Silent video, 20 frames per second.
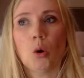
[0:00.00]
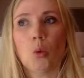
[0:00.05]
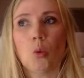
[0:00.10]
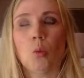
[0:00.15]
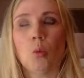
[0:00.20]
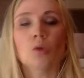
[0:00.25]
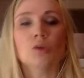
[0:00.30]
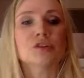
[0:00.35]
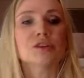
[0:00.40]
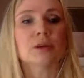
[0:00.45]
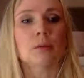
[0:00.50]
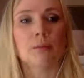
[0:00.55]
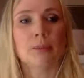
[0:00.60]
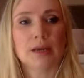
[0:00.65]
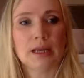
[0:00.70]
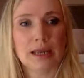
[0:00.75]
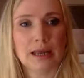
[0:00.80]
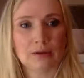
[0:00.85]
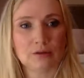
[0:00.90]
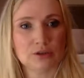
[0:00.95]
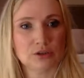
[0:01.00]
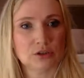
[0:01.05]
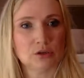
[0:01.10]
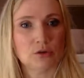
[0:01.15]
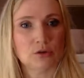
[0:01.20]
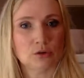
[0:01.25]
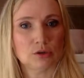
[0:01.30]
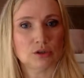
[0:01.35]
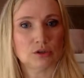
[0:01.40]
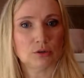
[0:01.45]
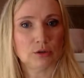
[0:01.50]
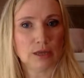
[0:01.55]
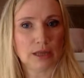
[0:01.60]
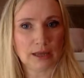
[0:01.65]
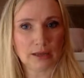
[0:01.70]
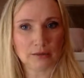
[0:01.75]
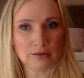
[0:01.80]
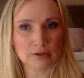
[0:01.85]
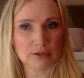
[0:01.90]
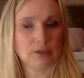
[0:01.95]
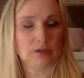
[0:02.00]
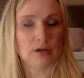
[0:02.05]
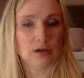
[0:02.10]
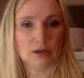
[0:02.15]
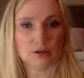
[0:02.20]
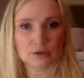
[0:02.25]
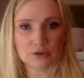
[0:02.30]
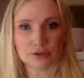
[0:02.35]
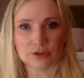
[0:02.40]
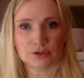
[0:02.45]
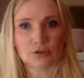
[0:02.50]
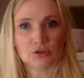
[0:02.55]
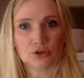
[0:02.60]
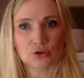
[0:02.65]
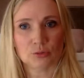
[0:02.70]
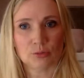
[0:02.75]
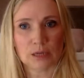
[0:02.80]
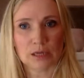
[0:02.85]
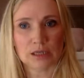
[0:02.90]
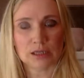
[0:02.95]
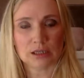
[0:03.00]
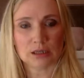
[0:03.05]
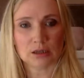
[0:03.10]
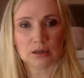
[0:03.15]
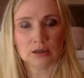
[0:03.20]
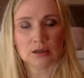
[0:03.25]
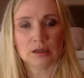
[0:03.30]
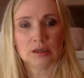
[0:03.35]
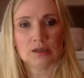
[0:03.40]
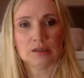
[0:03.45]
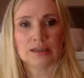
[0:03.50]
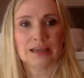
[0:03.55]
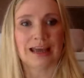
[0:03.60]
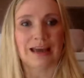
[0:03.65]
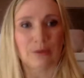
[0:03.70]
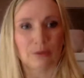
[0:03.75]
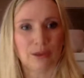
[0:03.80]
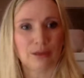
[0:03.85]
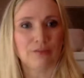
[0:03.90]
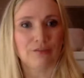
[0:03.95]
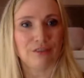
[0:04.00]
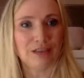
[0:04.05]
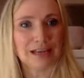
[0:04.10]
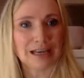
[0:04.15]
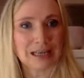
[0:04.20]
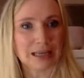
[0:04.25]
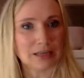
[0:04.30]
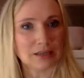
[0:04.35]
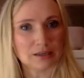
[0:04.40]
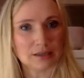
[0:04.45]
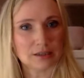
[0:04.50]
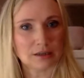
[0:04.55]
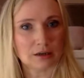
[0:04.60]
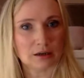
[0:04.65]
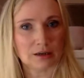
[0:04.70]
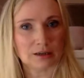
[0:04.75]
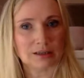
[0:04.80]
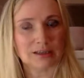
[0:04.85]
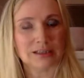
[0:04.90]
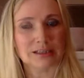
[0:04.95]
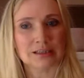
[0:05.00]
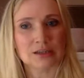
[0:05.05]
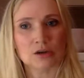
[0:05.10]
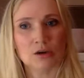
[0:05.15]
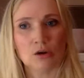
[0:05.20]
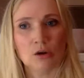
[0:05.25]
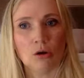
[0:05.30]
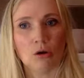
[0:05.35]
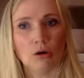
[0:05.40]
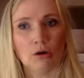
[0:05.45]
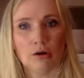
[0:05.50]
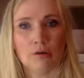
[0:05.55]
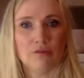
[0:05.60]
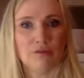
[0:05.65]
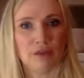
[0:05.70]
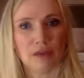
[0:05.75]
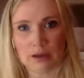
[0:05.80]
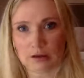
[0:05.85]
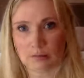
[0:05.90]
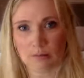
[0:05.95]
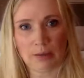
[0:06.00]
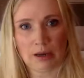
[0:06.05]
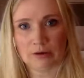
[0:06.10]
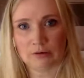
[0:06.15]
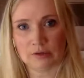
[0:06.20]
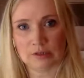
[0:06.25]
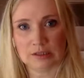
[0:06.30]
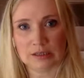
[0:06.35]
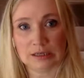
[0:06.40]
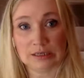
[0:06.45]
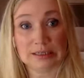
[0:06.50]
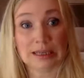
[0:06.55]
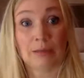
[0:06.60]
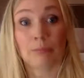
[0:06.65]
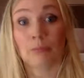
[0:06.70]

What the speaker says: what somebody else looks on the outside on social media to how they're feeling inside, and it's not a fair comparison. It's